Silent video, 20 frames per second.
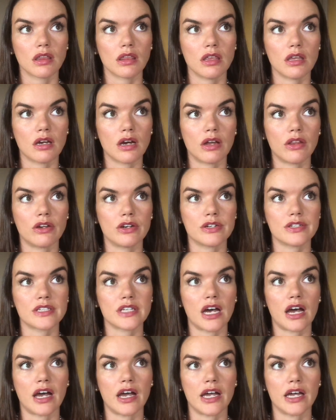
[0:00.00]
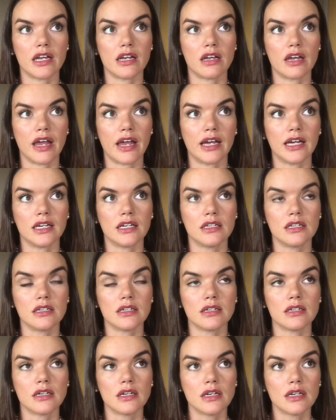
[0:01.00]
the other side
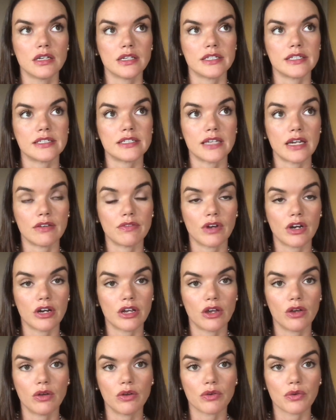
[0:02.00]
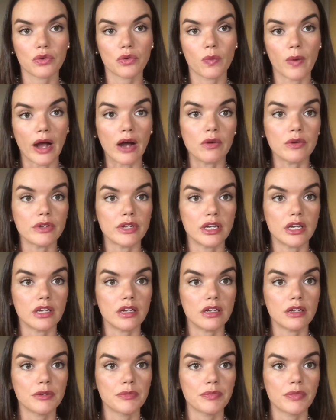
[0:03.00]
and stay very
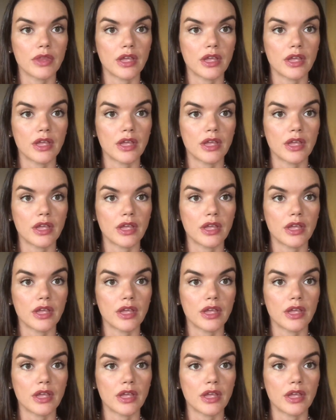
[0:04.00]
grounded